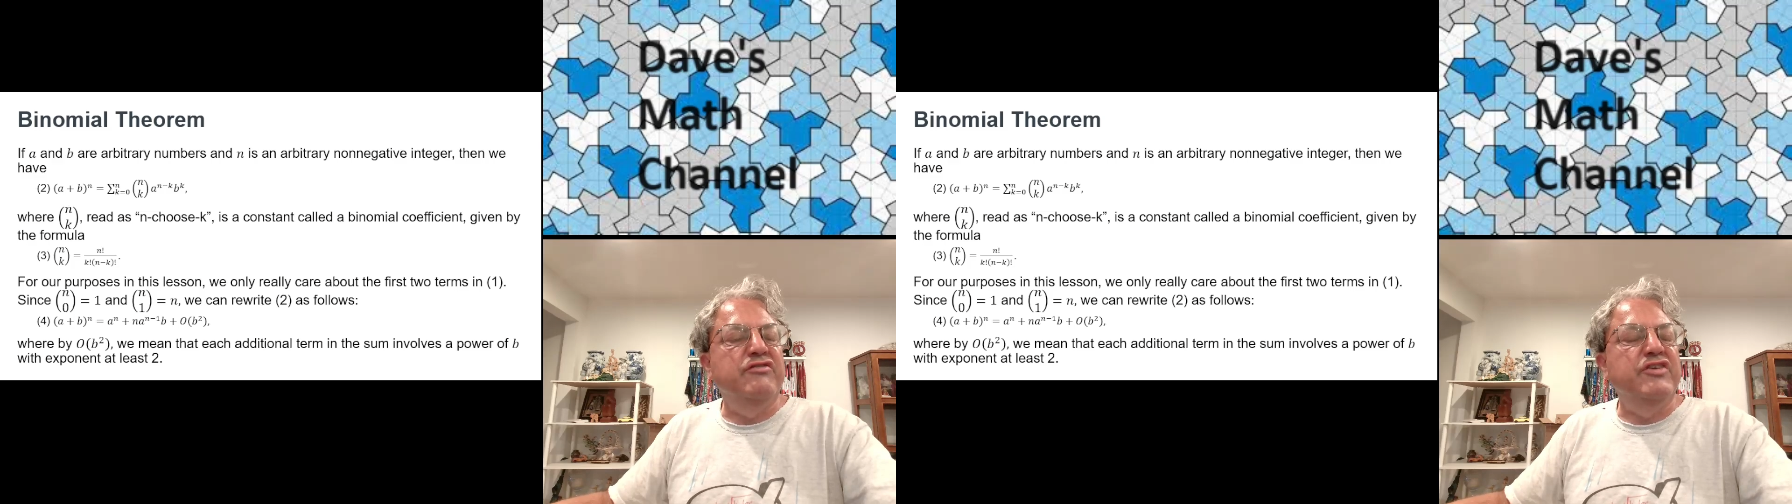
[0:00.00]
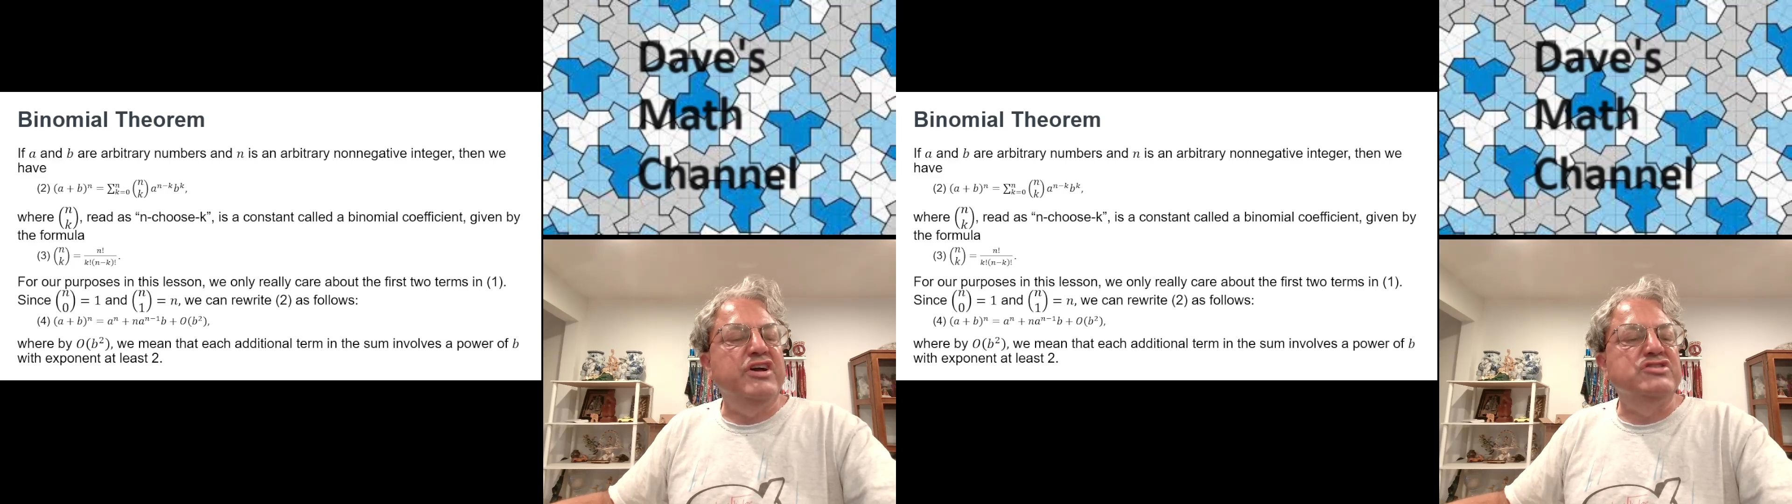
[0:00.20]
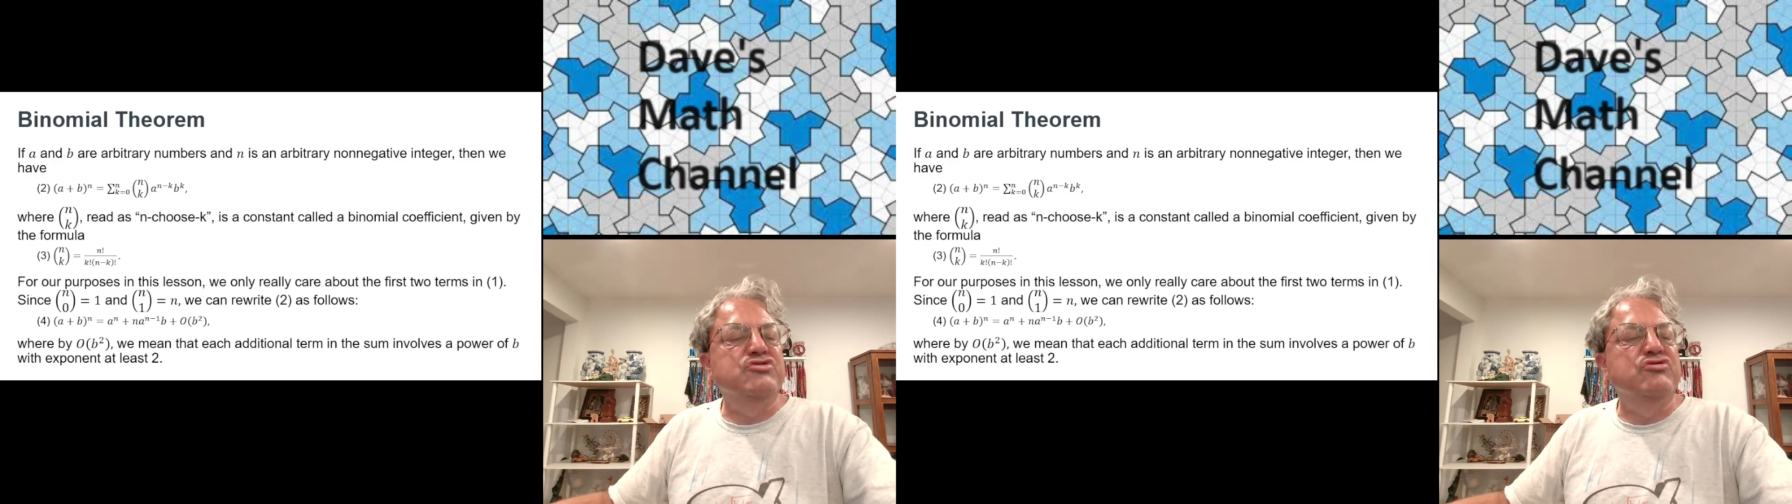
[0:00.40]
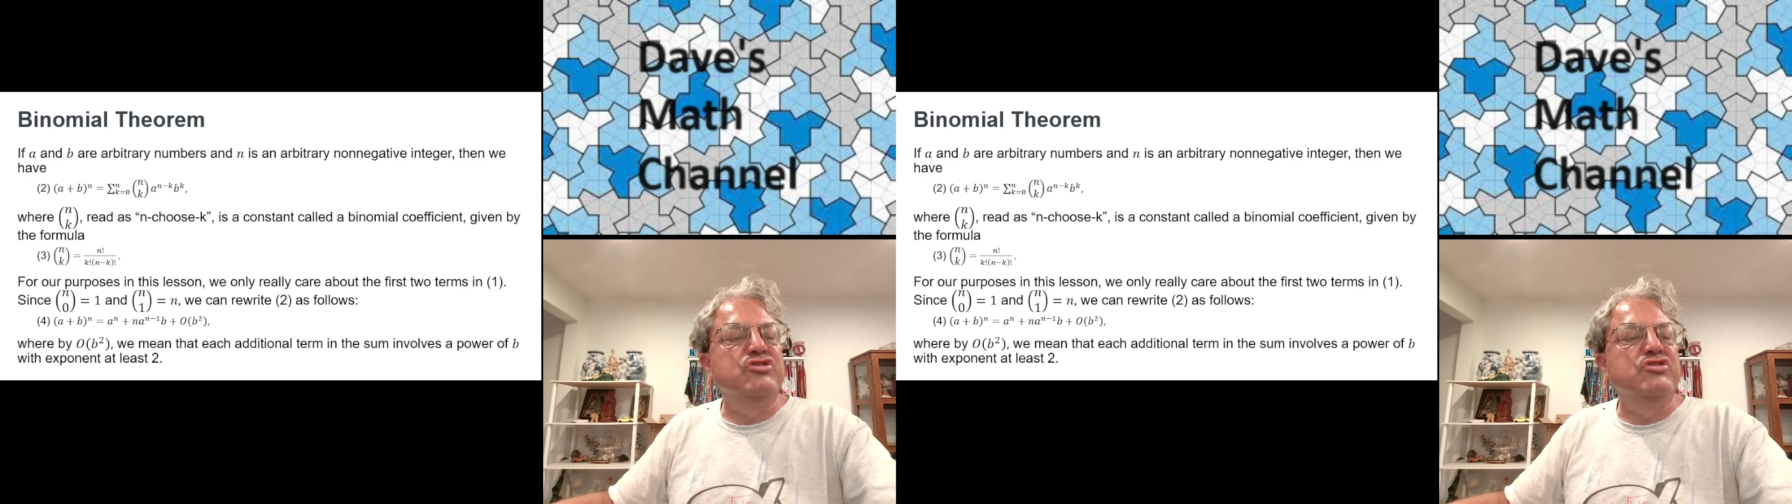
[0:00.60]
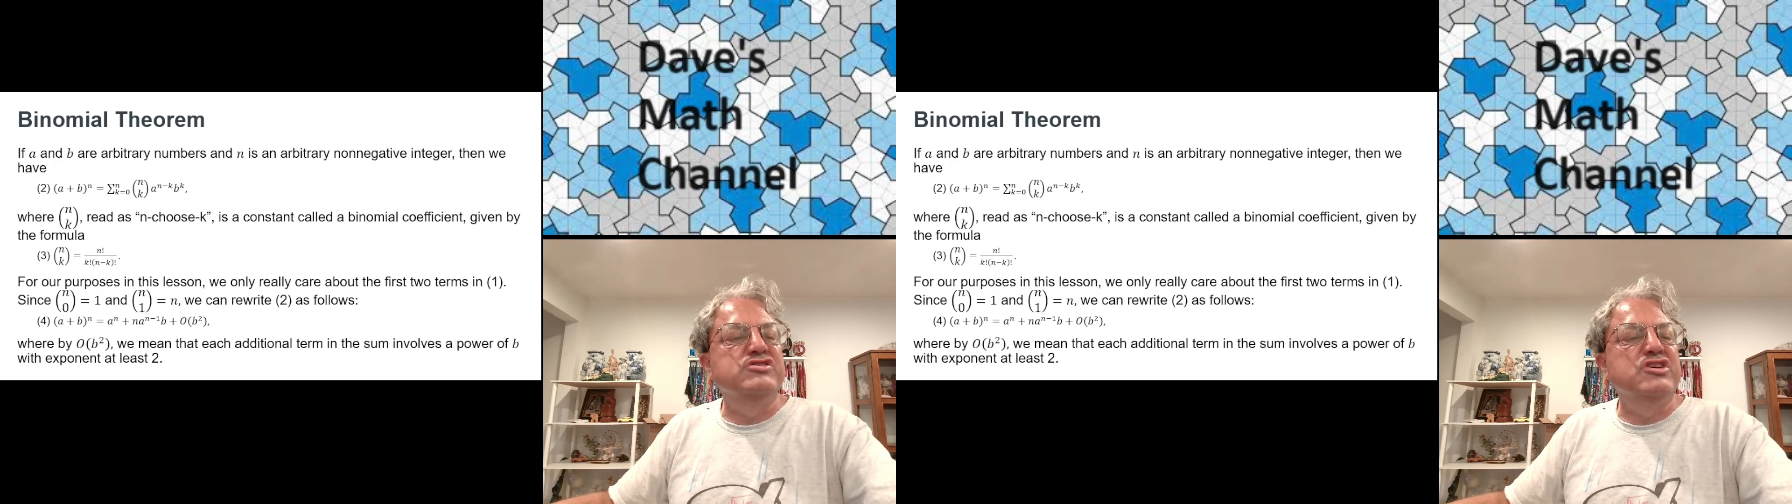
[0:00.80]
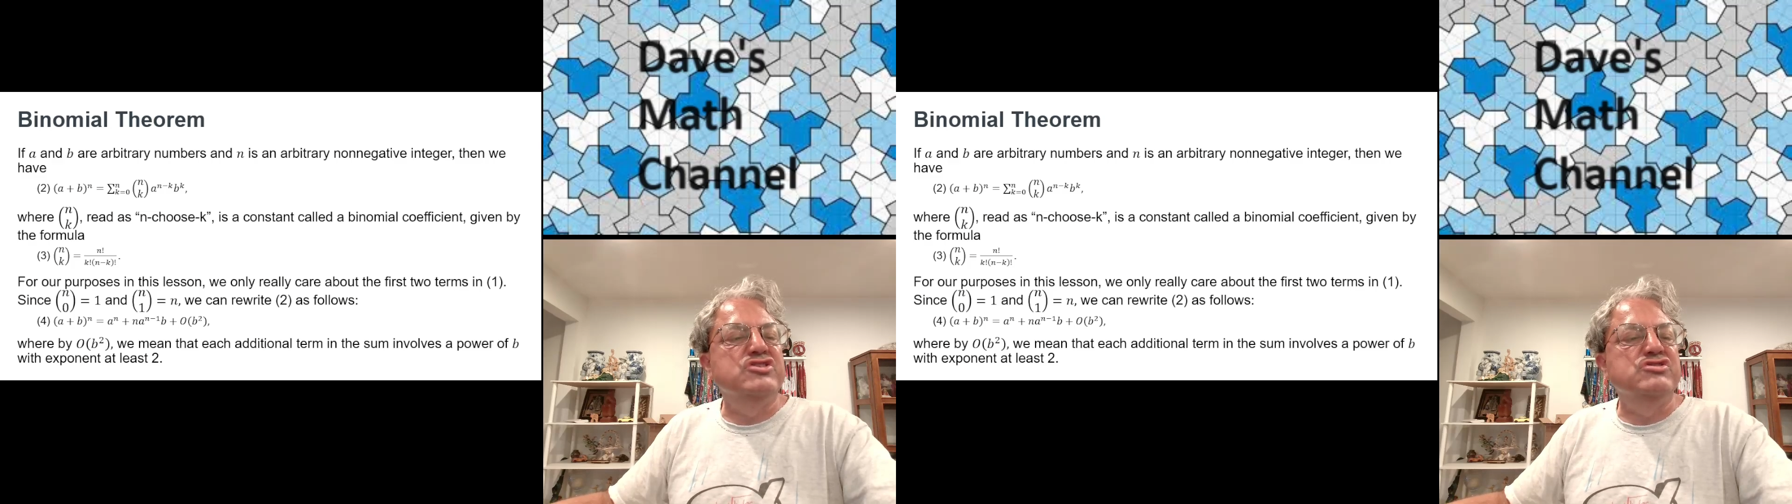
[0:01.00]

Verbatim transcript: uh, factorials.